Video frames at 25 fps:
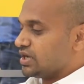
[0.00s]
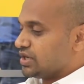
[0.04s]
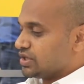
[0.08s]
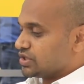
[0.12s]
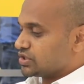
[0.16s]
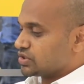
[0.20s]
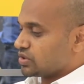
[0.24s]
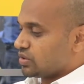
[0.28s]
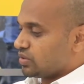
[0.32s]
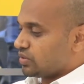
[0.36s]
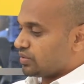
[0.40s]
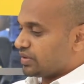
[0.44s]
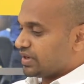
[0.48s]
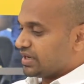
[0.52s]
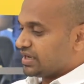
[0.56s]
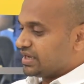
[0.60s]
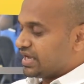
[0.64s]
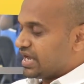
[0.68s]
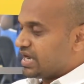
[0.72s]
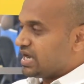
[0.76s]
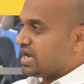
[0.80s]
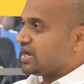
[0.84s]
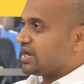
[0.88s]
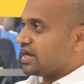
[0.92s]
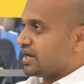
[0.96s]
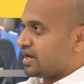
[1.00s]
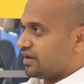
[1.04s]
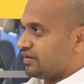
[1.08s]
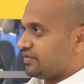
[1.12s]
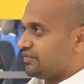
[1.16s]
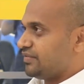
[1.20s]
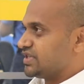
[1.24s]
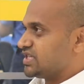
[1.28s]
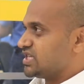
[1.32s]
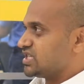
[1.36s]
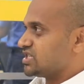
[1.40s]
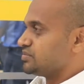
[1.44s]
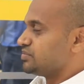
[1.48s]
So any data
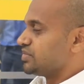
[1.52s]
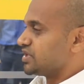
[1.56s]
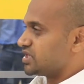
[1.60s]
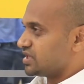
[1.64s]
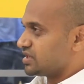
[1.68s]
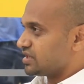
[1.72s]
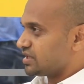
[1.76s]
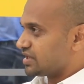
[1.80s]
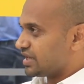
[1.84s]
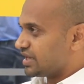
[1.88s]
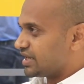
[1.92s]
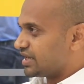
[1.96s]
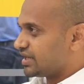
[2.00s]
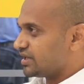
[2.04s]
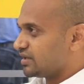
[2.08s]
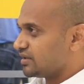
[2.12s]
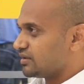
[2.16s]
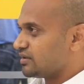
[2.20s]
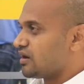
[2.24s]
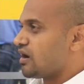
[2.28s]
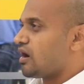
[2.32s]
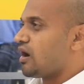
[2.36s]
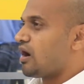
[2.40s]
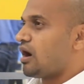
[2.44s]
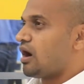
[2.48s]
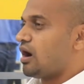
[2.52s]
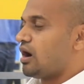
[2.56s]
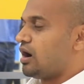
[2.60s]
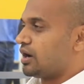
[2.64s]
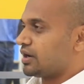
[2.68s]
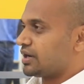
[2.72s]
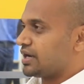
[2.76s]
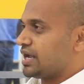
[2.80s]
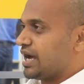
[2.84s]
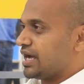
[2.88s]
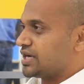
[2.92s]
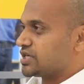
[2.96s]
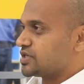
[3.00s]
which is mission critical or
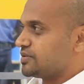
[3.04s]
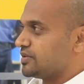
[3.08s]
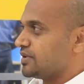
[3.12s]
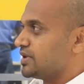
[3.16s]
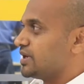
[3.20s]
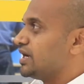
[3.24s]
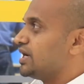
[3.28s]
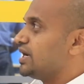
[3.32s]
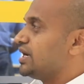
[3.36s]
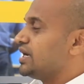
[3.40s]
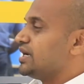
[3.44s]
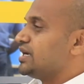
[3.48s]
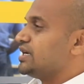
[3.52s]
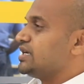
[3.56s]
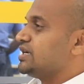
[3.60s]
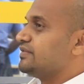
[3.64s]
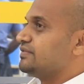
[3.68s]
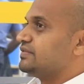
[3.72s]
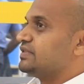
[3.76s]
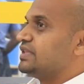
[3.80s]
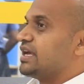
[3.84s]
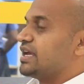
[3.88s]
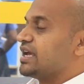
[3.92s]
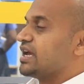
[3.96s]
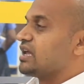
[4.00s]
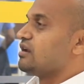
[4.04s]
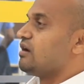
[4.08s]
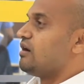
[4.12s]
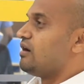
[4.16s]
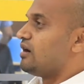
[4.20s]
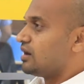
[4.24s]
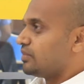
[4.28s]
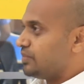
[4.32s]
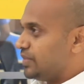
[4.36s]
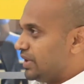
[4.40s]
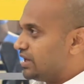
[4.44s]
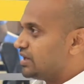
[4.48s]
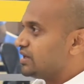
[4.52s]
casual, if they can
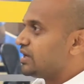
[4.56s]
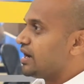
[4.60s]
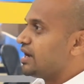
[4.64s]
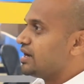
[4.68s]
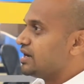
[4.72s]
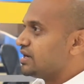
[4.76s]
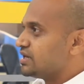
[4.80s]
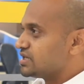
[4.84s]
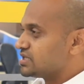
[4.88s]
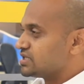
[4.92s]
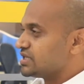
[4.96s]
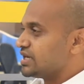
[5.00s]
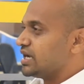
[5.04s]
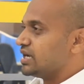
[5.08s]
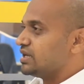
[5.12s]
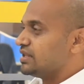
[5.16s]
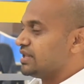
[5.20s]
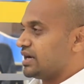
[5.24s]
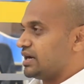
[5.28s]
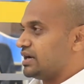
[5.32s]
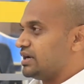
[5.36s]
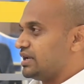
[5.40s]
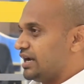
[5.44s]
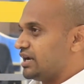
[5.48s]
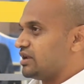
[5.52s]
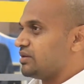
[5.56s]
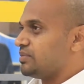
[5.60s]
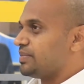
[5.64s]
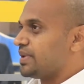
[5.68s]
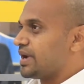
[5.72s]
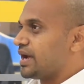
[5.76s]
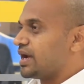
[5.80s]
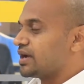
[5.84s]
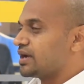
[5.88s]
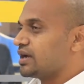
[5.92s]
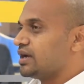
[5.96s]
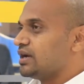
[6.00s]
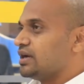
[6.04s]
all be tied inside that data
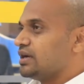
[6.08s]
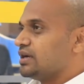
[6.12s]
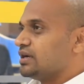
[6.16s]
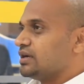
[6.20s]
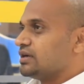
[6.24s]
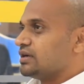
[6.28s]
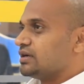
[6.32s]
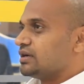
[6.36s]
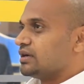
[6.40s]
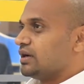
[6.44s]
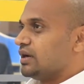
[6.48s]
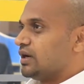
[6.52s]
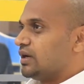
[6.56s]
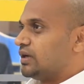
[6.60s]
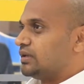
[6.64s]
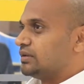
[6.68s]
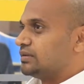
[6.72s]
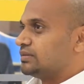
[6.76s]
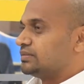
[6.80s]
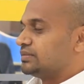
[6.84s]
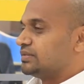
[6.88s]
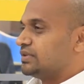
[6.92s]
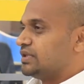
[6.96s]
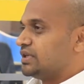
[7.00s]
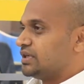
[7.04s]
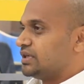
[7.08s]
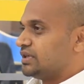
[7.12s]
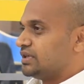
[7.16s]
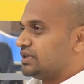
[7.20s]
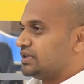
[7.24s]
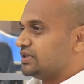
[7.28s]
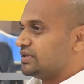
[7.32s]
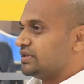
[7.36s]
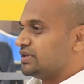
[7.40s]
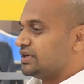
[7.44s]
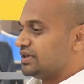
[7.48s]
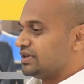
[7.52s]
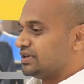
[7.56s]
bank,
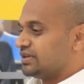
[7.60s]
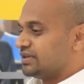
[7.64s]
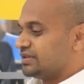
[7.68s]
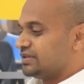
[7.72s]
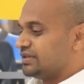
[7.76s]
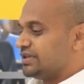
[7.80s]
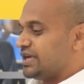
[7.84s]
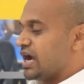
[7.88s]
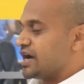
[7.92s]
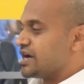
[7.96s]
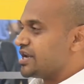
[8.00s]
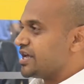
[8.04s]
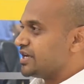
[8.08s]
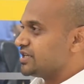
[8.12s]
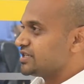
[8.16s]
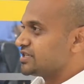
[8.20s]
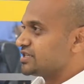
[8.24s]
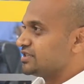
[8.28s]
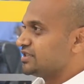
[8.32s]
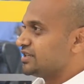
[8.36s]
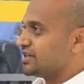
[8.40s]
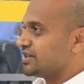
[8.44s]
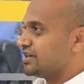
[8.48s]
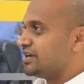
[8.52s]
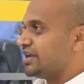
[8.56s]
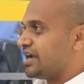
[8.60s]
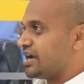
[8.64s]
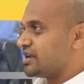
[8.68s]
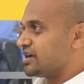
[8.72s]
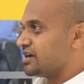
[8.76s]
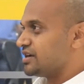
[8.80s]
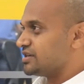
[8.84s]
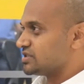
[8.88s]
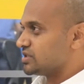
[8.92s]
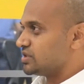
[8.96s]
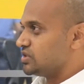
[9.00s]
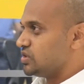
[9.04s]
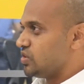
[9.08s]
the adage that data
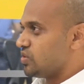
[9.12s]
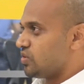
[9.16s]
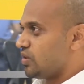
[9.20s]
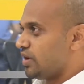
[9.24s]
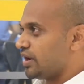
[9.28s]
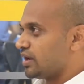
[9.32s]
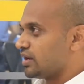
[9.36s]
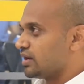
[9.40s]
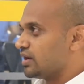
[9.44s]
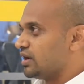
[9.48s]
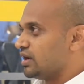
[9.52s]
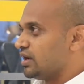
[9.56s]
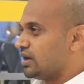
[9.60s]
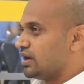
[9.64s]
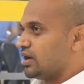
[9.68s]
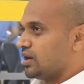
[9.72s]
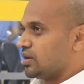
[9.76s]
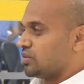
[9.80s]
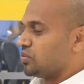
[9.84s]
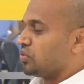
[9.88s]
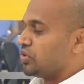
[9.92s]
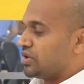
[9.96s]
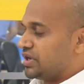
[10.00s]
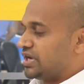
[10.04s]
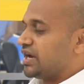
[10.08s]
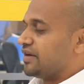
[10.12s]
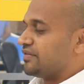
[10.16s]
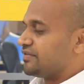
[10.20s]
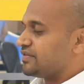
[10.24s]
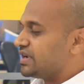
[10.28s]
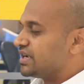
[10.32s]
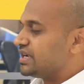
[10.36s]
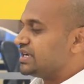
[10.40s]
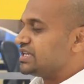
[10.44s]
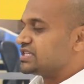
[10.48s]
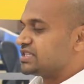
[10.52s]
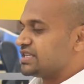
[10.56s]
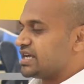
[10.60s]
is new oil would
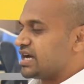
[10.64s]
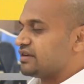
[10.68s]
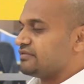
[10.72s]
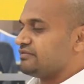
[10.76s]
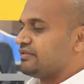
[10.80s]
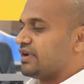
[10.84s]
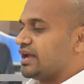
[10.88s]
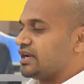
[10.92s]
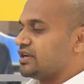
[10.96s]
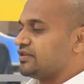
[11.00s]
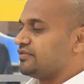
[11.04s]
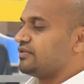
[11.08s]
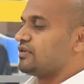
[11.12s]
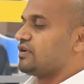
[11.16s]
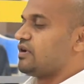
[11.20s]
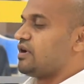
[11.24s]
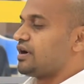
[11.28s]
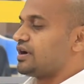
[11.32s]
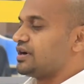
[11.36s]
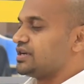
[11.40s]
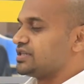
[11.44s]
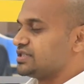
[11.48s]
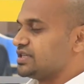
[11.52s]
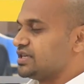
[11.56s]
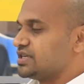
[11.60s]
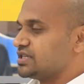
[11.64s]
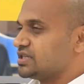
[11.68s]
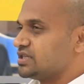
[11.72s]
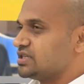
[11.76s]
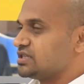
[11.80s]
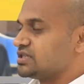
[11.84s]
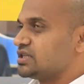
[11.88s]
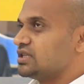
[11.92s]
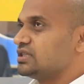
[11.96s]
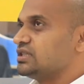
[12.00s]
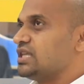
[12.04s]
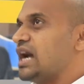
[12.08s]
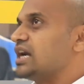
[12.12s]
definitely stand value for
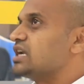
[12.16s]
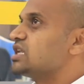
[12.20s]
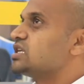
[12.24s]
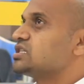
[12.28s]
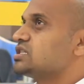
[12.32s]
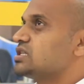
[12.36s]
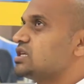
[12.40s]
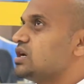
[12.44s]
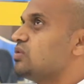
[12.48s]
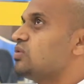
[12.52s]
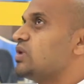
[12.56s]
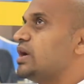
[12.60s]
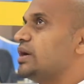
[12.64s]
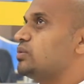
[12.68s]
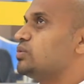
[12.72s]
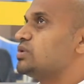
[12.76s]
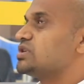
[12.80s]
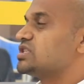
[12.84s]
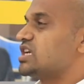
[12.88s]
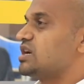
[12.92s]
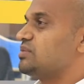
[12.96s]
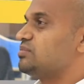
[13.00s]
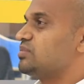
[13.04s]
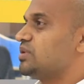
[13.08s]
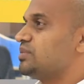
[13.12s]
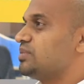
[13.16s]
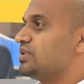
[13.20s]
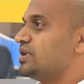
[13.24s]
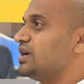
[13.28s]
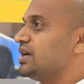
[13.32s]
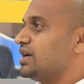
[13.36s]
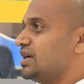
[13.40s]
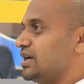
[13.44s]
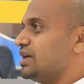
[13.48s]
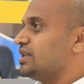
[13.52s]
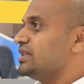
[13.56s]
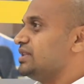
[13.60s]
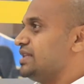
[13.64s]
organizations. That is how I would sum up
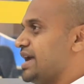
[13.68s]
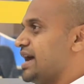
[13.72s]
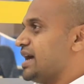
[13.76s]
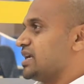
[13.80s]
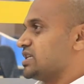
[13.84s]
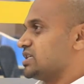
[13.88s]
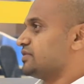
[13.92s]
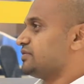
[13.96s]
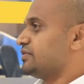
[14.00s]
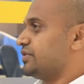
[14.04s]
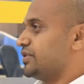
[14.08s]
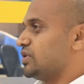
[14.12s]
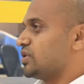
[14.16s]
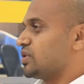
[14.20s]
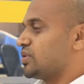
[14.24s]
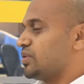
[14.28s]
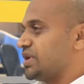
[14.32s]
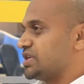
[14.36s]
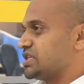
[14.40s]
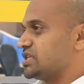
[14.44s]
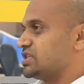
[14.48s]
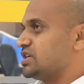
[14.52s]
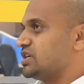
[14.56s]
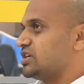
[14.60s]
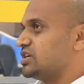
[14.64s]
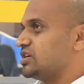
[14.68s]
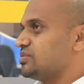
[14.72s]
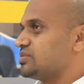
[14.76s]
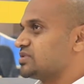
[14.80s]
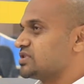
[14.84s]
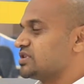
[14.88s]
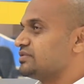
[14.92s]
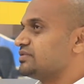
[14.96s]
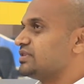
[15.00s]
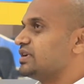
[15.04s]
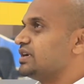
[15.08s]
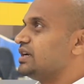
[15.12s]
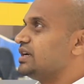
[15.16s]
the answer for your question in terms
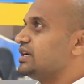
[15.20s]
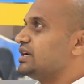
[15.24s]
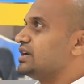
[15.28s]
of,